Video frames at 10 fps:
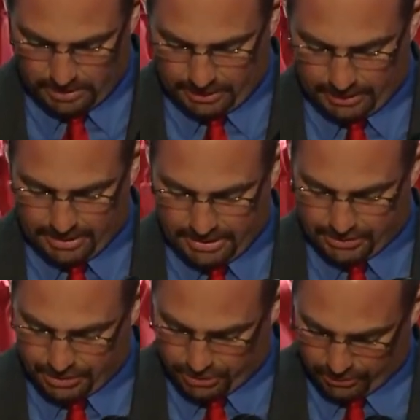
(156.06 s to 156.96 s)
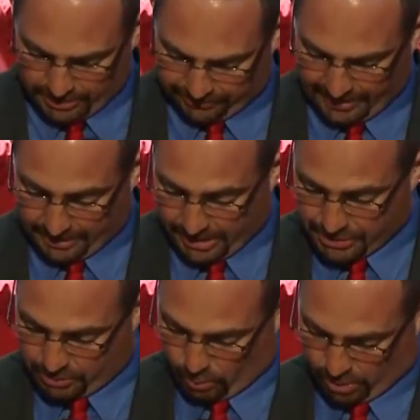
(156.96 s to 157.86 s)
In addition to his
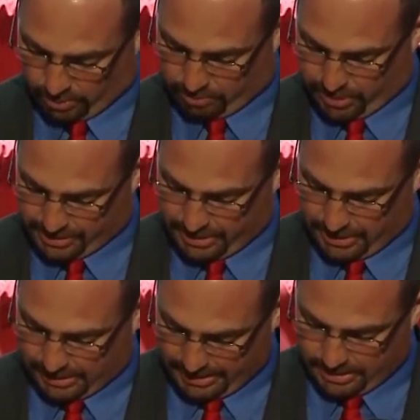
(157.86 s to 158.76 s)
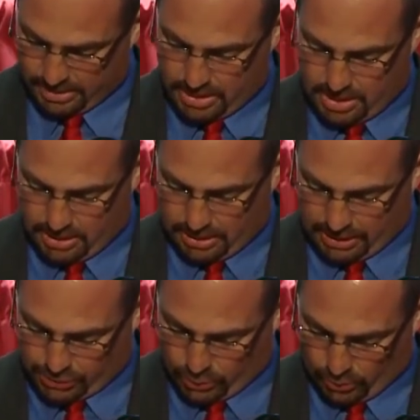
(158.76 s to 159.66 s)
foundation work, President Clinton
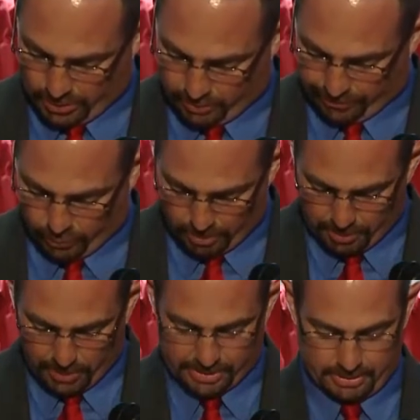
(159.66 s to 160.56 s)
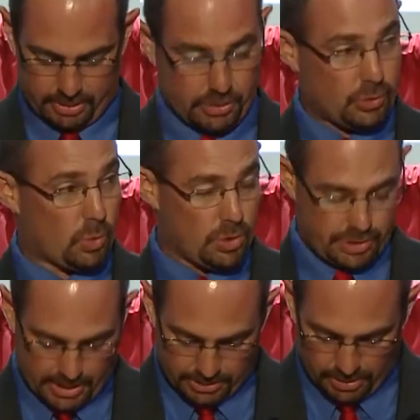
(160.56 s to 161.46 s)
has joined with former President George
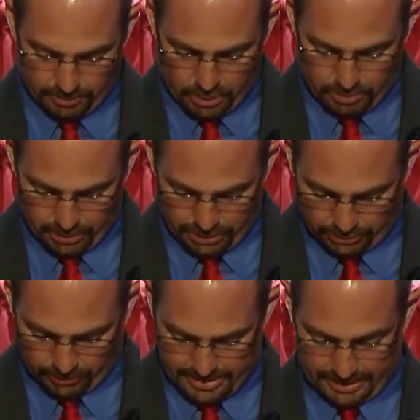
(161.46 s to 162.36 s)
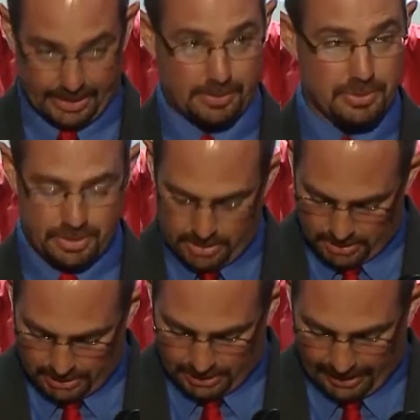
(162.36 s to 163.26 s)
H.W. Bush 3 times
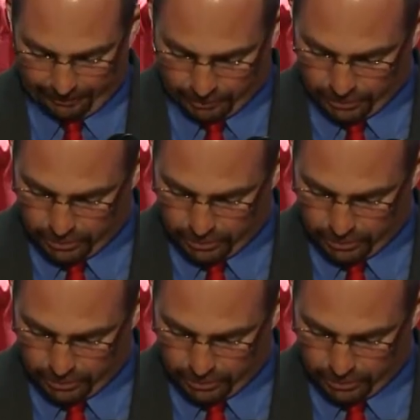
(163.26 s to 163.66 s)
after the